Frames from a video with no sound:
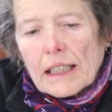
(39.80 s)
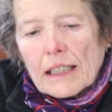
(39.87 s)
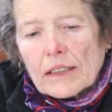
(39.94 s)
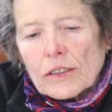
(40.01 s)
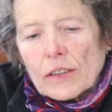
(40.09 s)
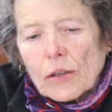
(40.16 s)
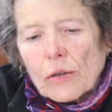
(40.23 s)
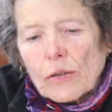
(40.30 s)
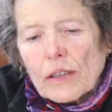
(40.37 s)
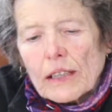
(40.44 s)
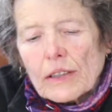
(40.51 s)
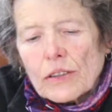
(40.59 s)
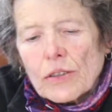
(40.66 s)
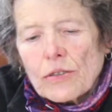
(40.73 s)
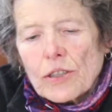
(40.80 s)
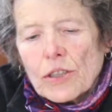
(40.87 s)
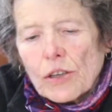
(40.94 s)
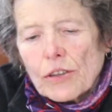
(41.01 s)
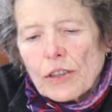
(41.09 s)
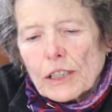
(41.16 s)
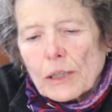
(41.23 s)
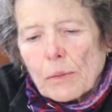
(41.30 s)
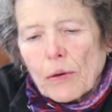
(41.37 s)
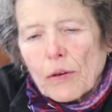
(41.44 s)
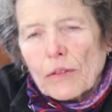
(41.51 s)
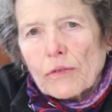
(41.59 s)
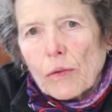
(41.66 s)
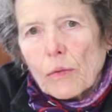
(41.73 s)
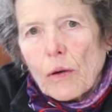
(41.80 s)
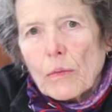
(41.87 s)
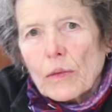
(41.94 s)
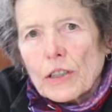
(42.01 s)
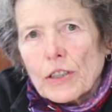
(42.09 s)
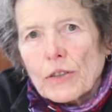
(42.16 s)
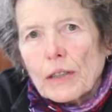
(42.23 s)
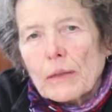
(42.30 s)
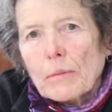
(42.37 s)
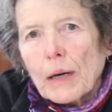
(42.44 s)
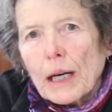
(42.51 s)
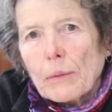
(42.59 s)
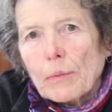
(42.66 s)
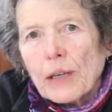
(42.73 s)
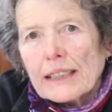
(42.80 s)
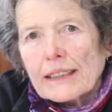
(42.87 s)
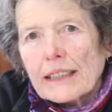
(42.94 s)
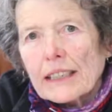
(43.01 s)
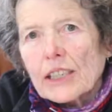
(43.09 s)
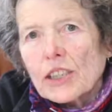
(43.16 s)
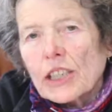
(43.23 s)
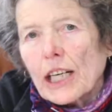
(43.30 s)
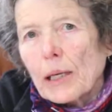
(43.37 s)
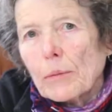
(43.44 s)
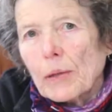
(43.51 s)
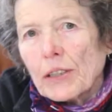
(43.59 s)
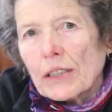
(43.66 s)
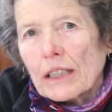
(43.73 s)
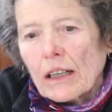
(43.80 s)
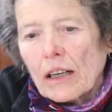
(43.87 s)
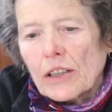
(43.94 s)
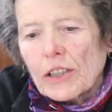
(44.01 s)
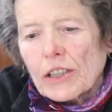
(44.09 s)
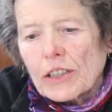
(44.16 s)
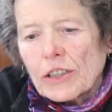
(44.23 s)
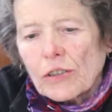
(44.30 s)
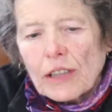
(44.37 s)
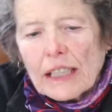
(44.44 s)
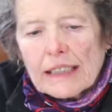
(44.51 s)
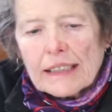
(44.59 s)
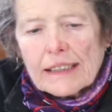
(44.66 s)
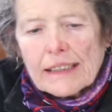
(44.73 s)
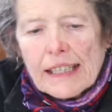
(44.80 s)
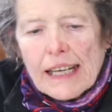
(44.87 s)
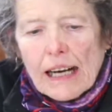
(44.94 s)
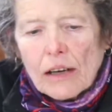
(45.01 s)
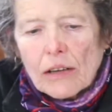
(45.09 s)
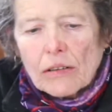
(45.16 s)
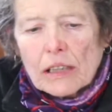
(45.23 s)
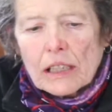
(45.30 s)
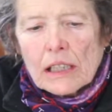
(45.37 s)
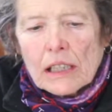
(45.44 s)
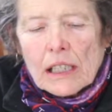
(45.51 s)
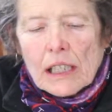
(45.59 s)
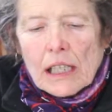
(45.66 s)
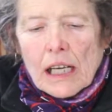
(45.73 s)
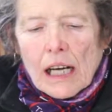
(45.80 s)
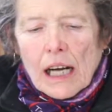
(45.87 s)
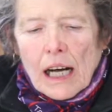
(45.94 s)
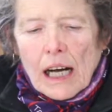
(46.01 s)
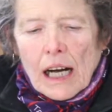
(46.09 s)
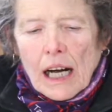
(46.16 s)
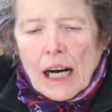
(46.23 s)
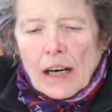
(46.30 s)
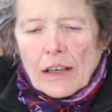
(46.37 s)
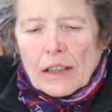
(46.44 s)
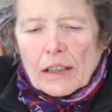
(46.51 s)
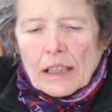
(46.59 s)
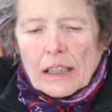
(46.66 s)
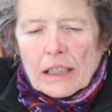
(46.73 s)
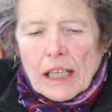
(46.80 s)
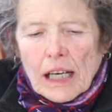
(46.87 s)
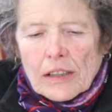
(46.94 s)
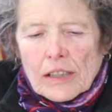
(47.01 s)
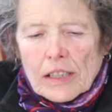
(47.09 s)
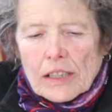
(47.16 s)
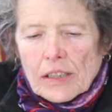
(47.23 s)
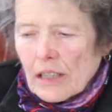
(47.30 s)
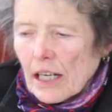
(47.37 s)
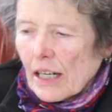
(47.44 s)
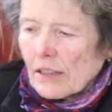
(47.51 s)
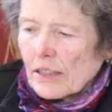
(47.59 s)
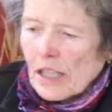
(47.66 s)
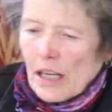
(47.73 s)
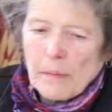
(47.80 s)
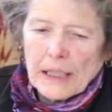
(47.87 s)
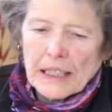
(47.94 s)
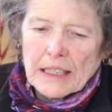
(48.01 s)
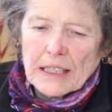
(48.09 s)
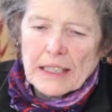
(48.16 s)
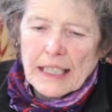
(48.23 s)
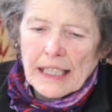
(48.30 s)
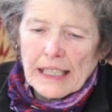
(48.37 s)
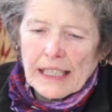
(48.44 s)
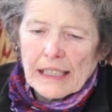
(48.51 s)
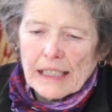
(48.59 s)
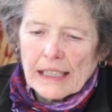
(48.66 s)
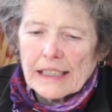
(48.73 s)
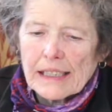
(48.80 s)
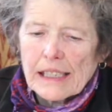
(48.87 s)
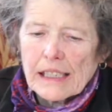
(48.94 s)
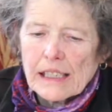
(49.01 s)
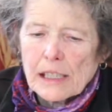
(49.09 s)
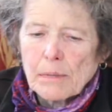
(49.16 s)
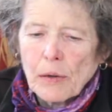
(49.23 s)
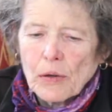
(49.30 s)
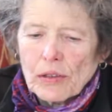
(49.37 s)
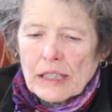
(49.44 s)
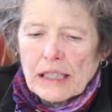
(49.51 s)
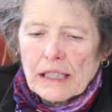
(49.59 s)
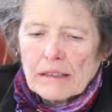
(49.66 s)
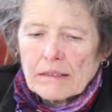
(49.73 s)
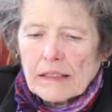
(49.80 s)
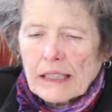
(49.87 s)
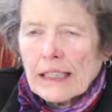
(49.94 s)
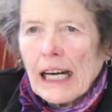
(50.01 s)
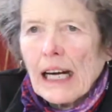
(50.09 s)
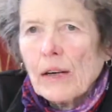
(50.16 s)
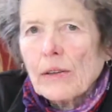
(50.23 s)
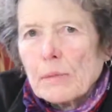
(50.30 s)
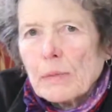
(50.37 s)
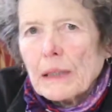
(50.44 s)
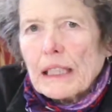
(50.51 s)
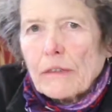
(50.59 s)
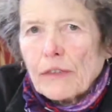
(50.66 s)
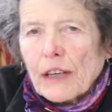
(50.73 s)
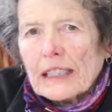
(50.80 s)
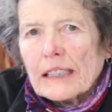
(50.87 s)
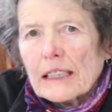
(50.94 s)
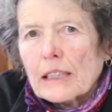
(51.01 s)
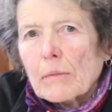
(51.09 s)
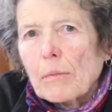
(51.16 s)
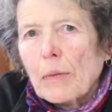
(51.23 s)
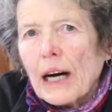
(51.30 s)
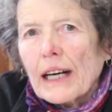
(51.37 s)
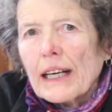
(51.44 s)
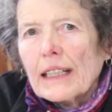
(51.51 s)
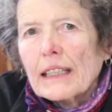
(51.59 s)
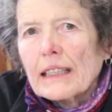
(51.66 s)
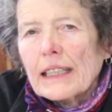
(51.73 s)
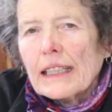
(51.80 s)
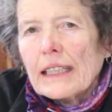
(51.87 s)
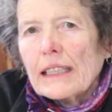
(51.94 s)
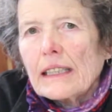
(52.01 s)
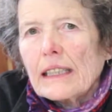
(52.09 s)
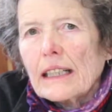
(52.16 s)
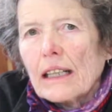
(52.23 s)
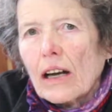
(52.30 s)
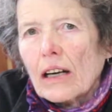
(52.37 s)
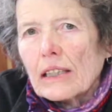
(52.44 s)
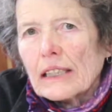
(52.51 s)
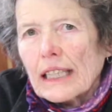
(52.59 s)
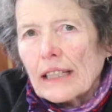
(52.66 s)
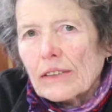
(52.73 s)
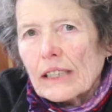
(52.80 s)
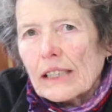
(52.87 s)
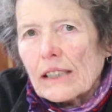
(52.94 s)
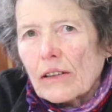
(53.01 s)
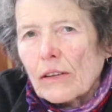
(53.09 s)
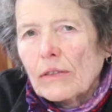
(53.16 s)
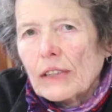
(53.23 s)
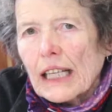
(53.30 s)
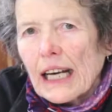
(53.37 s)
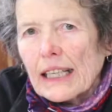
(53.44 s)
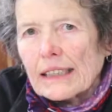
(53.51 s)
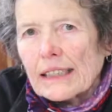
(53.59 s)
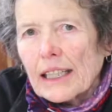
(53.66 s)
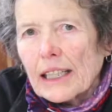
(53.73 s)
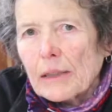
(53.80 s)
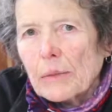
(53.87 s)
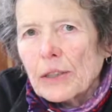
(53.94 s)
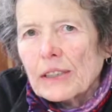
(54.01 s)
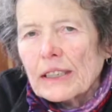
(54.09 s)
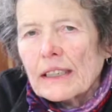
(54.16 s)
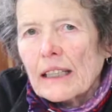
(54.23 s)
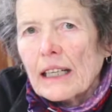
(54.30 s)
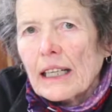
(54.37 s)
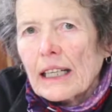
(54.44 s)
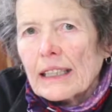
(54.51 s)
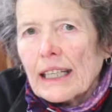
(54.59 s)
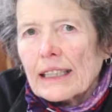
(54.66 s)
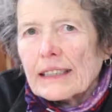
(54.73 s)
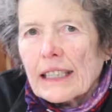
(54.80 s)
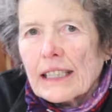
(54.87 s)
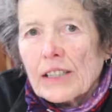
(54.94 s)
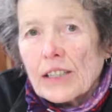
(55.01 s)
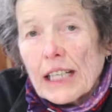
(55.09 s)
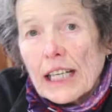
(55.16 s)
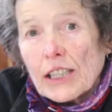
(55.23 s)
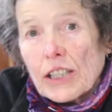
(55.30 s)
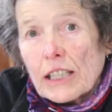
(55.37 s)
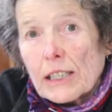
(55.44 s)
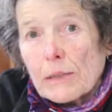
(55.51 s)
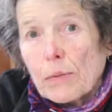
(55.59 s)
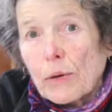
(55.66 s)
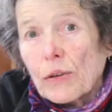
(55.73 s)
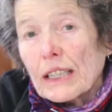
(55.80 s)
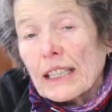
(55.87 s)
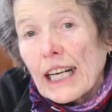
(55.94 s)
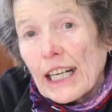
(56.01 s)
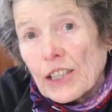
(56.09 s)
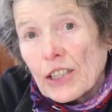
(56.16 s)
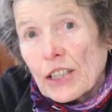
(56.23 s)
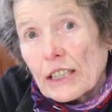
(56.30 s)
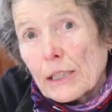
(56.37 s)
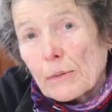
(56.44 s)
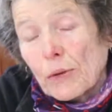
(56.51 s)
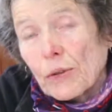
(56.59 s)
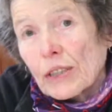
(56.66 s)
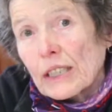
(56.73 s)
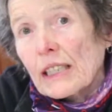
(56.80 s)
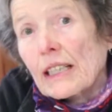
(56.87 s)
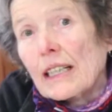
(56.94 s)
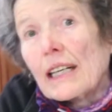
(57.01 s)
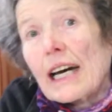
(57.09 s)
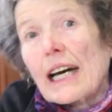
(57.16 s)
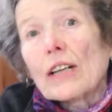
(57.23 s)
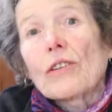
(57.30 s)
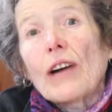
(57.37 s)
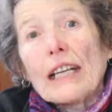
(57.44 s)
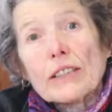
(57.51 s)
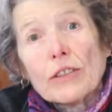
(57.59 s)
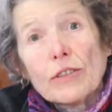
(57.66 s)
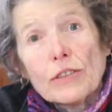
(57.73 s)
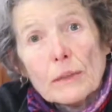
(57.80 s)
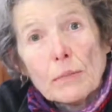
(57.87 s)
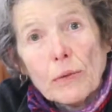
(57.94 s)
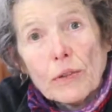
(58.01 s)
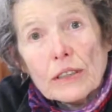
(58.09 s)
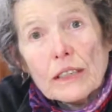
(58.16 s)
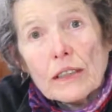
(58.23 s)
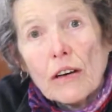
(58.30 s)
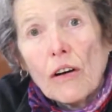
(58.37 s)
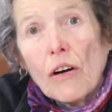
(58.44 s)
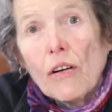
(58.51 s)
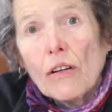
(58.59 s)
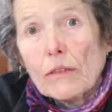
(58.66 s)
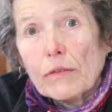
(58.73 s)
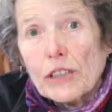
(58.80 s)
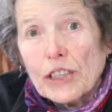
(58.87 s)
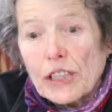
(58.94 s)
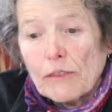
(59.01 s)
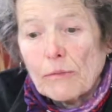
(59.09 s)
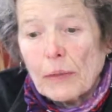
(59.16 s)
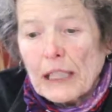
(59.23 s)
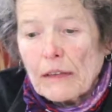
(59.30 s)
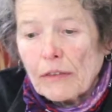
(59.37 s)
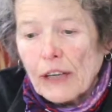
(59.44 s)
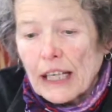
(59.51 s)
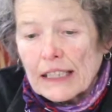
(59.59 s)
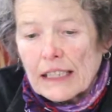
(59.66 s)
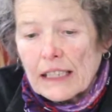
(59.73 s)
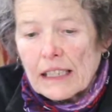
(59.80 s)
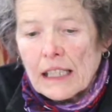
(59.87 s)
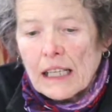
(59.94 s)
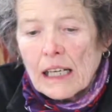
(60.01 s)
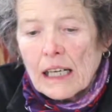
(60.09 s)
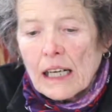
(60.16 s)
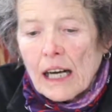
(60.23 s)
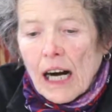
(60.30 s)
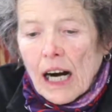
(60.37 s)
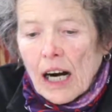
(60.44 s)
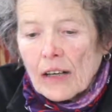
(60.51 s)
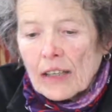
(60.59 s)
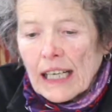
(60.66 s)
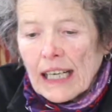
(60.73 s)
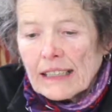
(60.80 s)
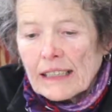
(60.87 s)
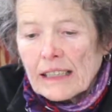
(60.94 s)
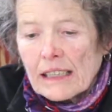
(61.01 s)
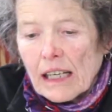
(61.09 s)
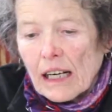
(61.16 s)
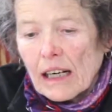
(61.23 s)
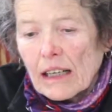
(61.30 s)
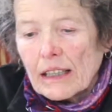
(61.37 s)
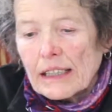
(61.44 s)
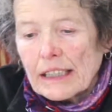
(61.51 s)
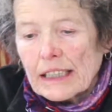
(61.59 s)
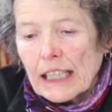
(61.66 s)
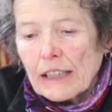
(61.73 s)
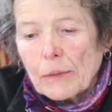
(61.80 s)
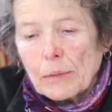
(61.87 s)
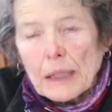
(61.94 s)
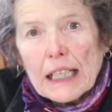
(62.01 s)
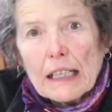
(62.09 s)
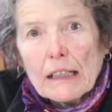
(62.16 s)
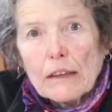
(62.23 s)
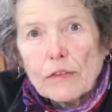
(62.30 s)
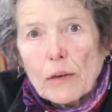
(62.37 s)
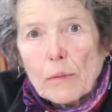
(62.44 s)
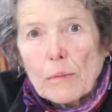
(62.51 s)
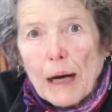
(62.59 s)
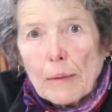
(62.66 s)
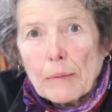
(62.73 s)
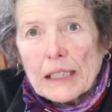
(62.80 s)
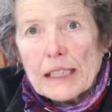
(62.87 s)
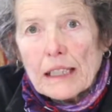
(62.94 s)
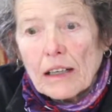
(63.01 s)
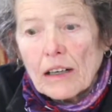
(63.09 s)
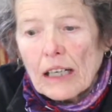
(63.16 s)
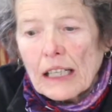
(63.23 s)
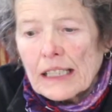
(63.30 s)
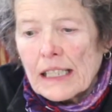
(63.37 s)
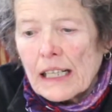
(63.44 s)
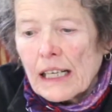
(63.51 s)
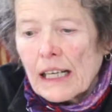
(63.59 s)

so do show your support for what we're doing by pressing the share button on your screens now. Our topic today is sport and how it's been affected by the lockdowns over the last 9 months. That's international sport, national sport, and grassroots sports, all of which have been affected. Our guests are David McGill from Badminton Ireland,